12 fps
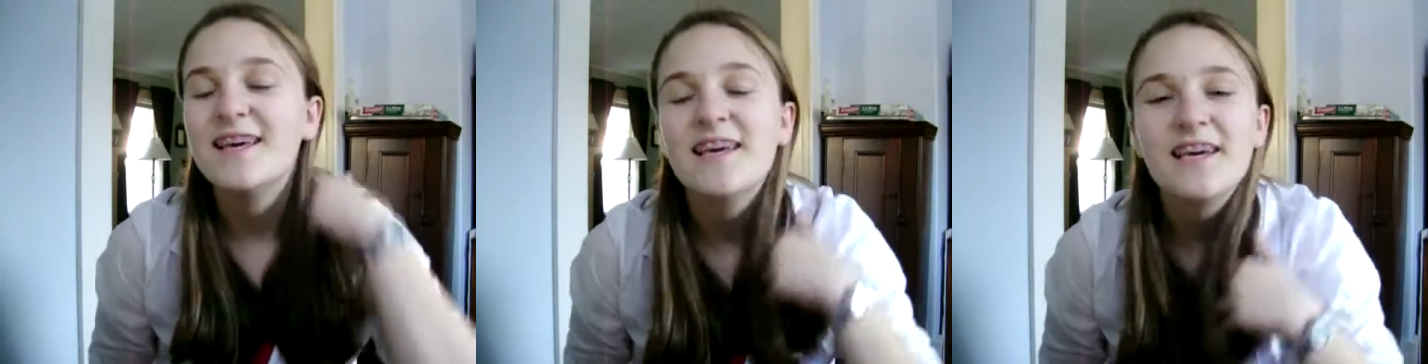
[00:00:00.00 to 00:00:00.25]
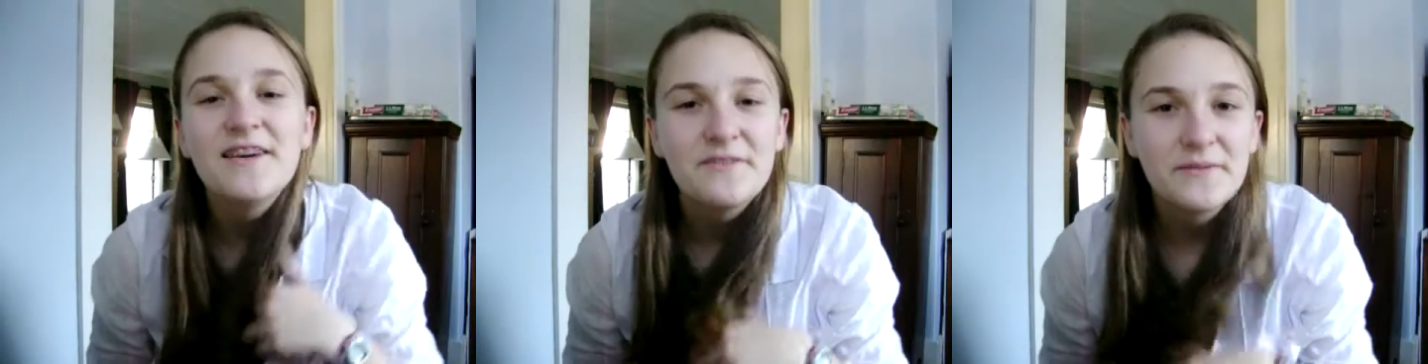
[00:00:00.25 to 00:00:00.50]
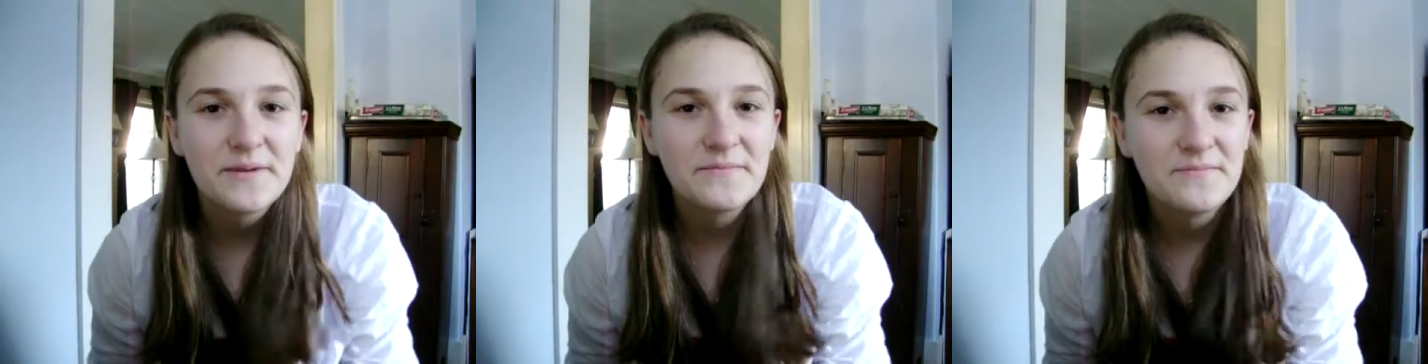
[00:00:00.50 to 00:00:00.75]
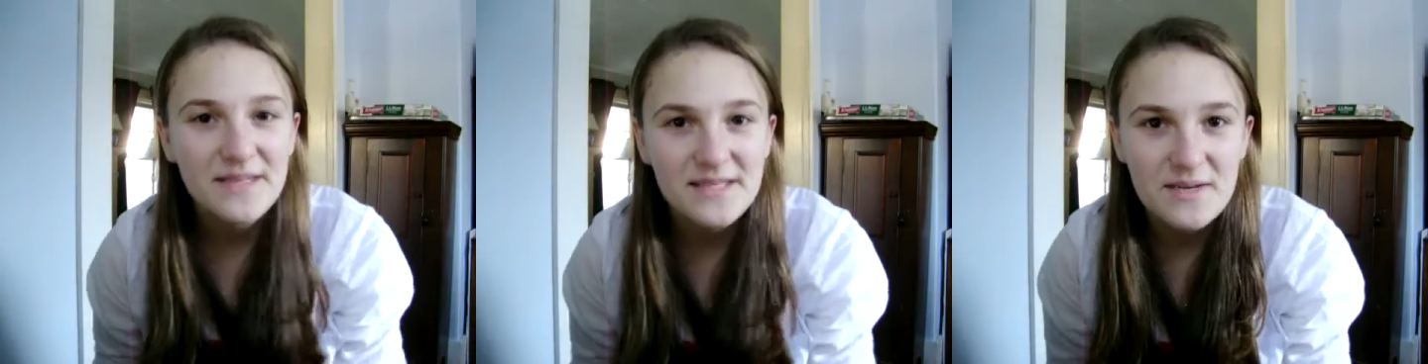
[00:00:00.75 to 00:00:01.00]
Hey everyone,
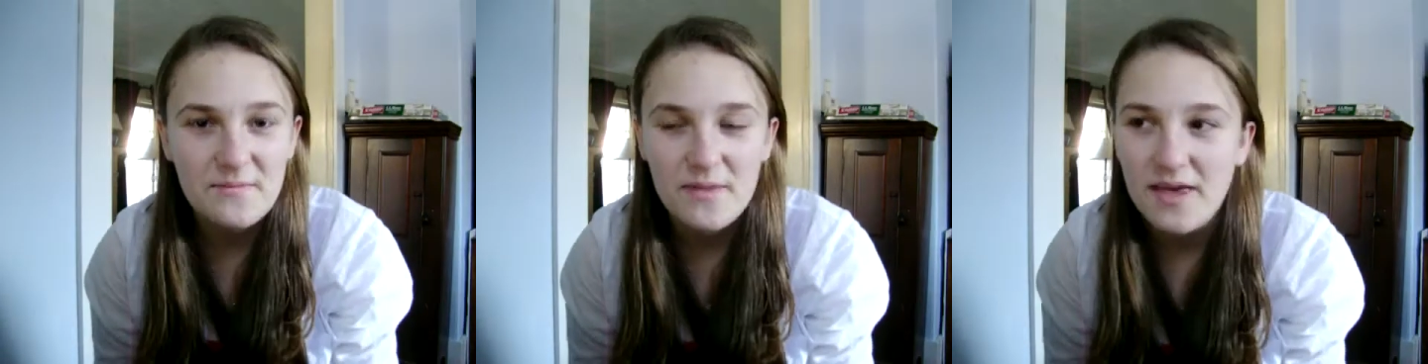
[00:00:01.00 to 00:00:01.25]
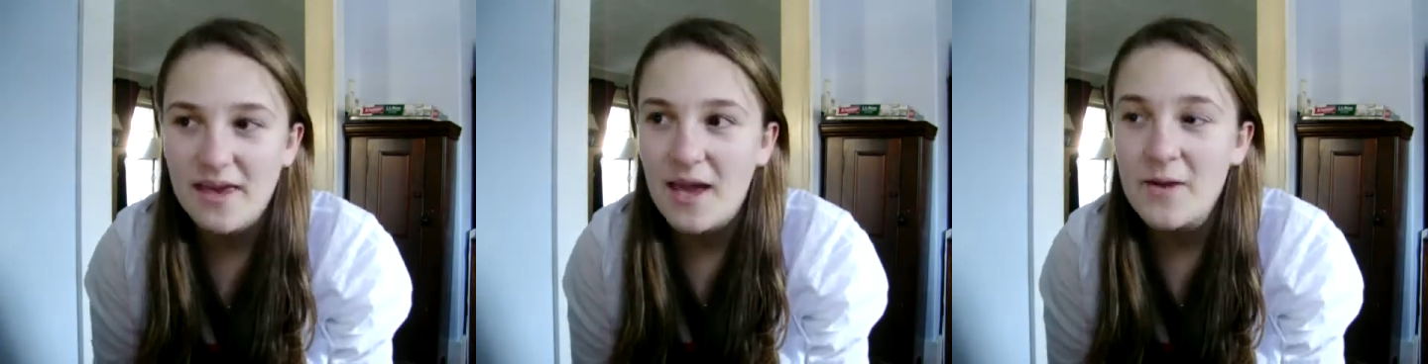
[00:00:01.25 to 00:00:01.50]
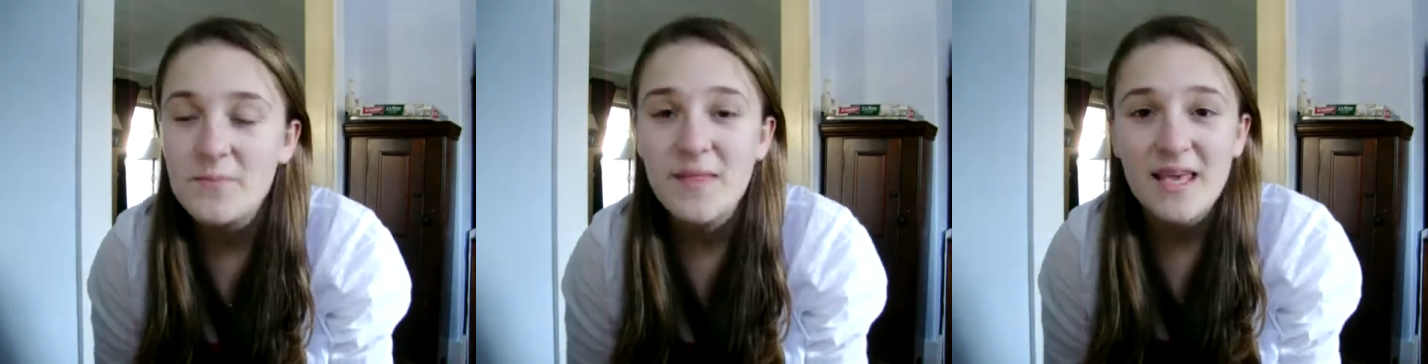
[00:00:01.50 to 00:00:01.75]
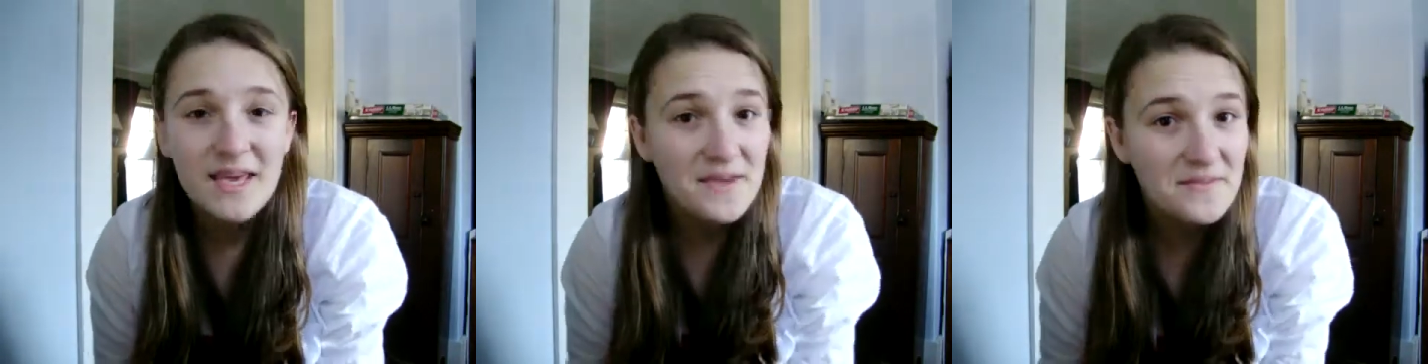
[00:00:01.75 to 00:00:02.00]
it's Emily again,
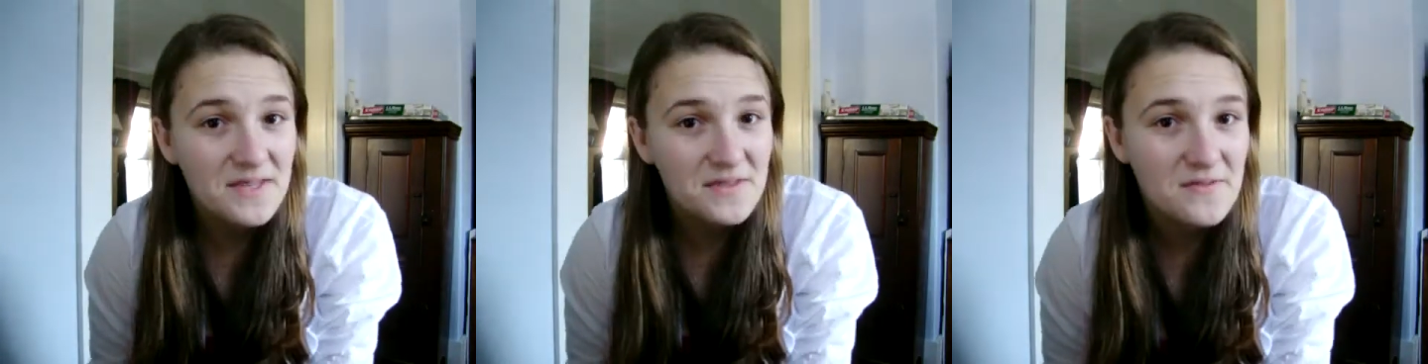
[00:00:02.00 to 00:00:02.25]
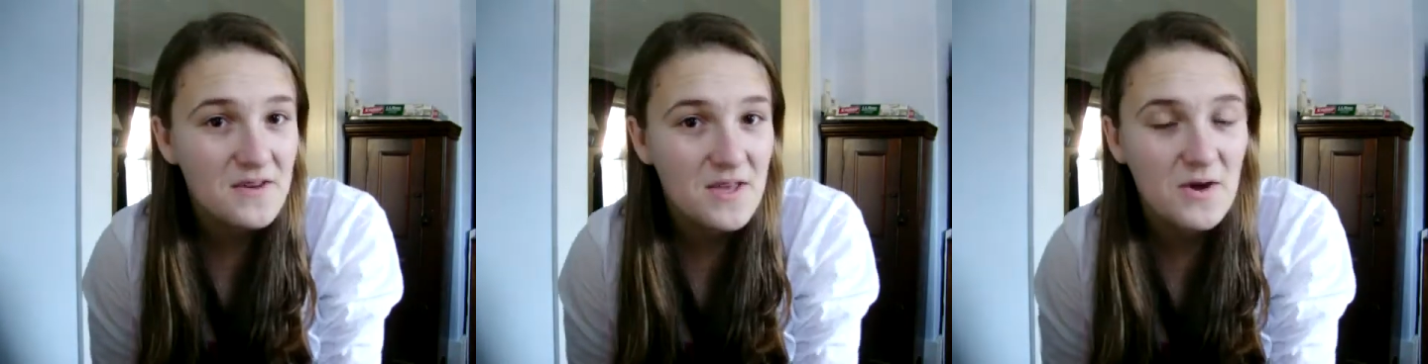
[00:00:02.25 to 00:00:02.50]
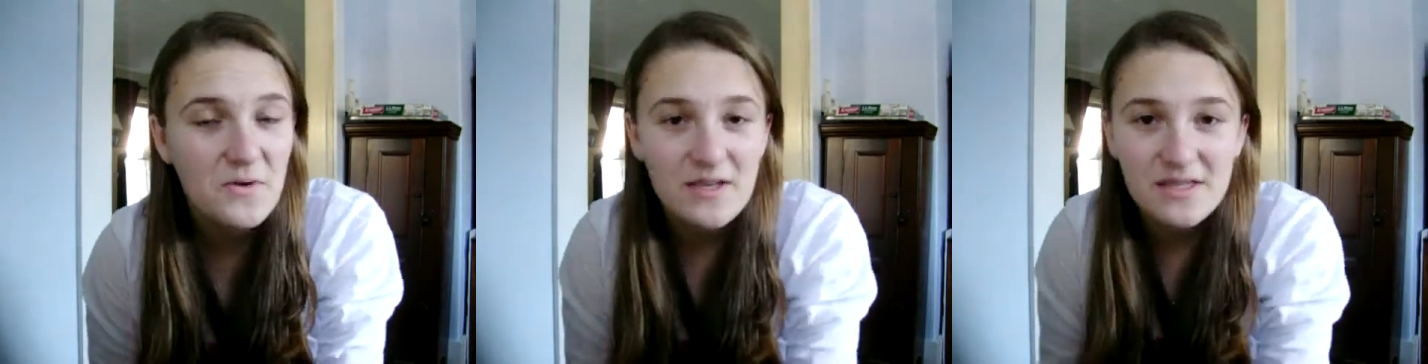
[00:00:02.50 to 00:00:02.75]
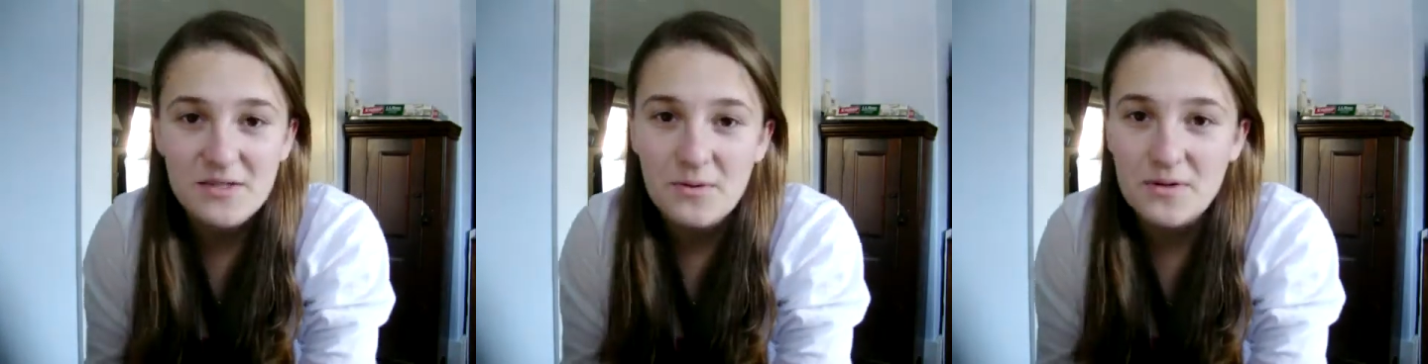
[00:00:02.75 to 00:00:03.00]
and this video
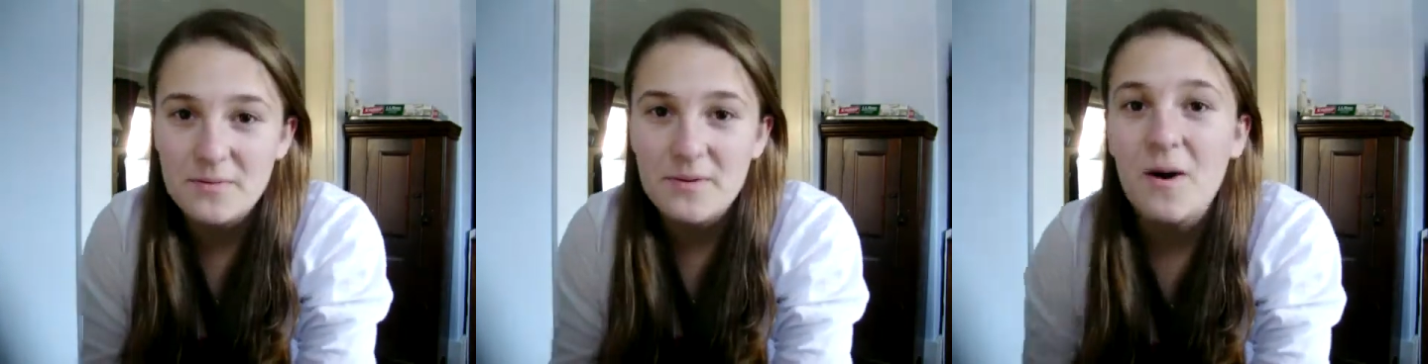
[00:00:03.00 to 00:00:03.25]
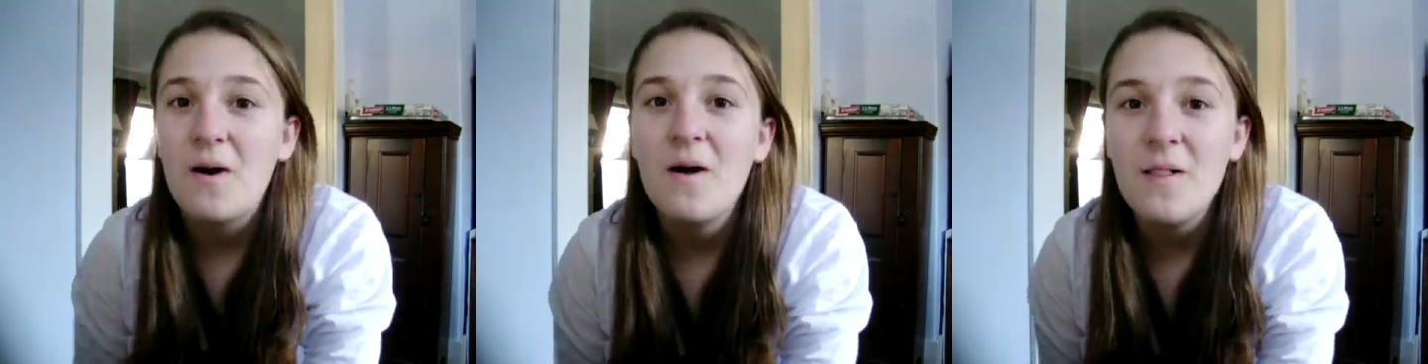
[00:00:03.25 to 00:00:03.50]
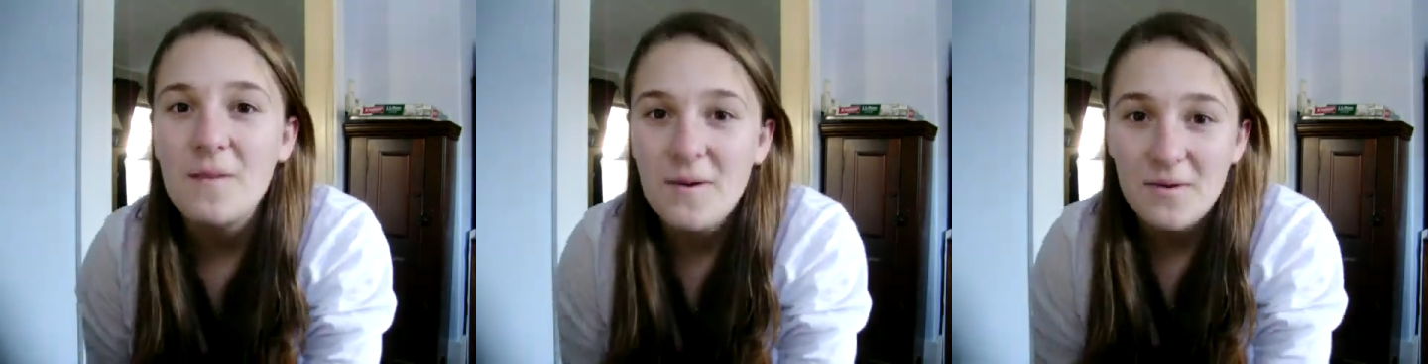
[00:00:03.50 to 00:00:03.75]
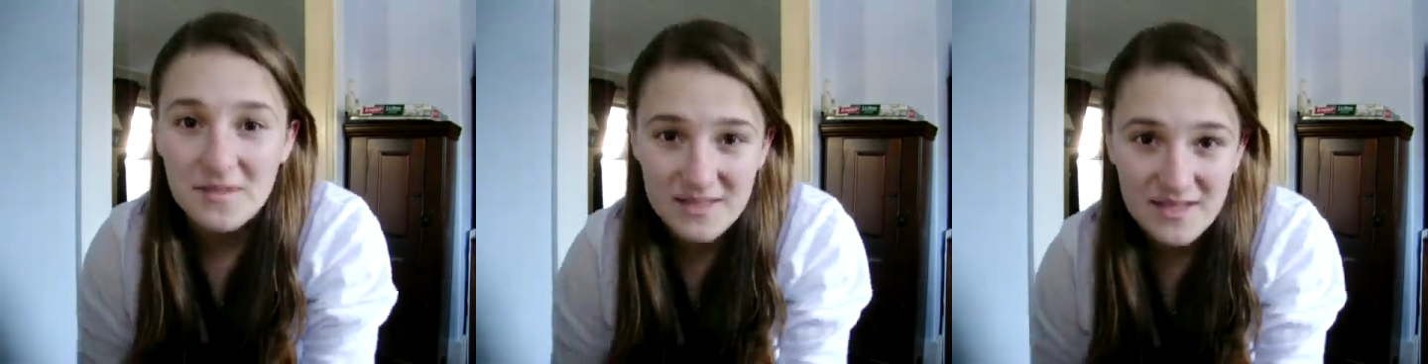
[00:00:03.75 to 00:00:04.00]
is going to be all
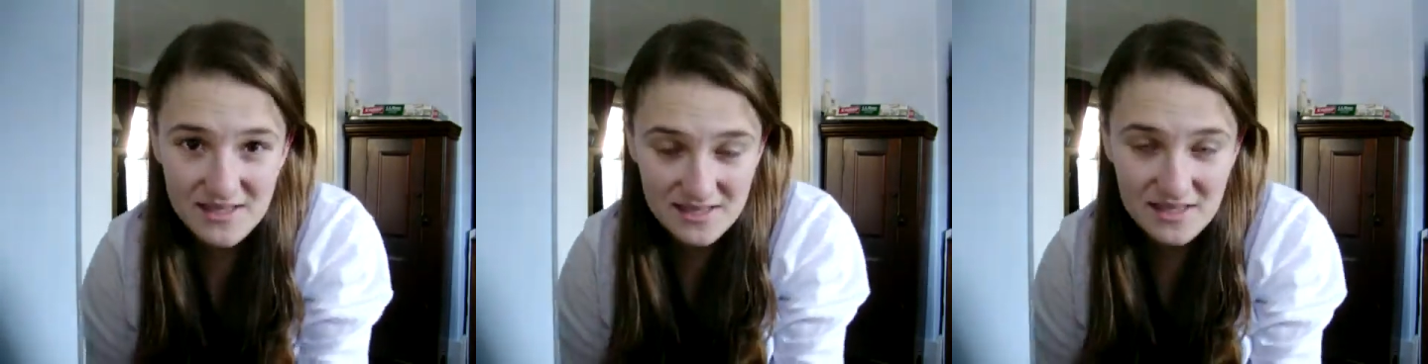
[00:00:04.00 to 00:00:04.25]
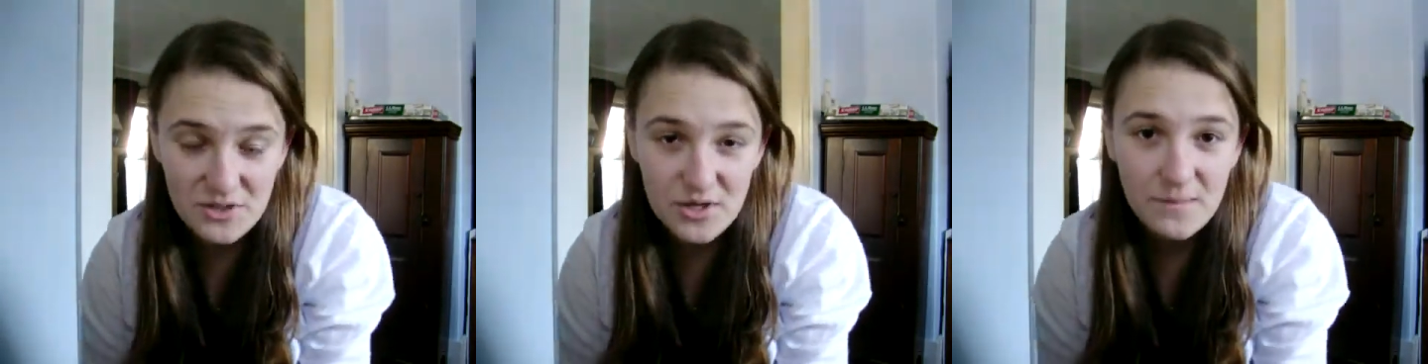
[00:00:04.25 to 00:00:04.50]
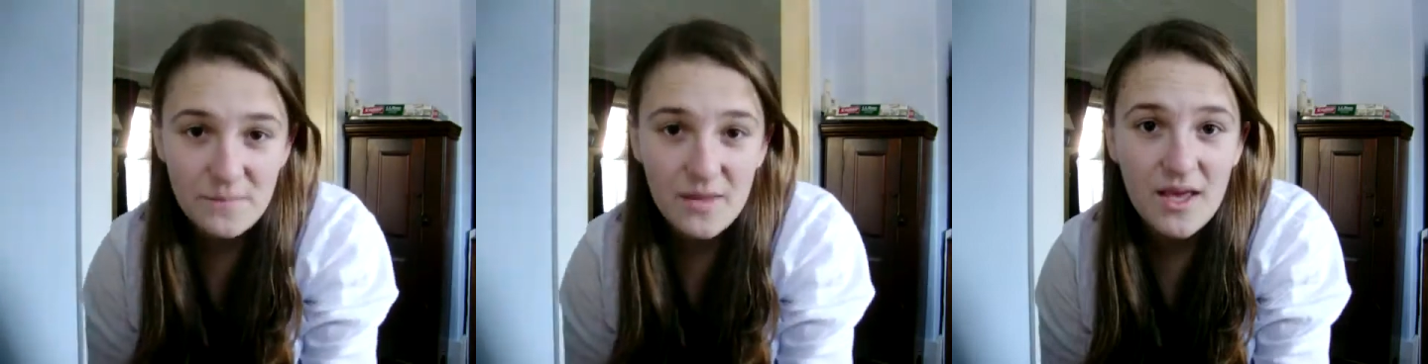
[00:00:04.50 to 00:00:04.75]
about synesthesia.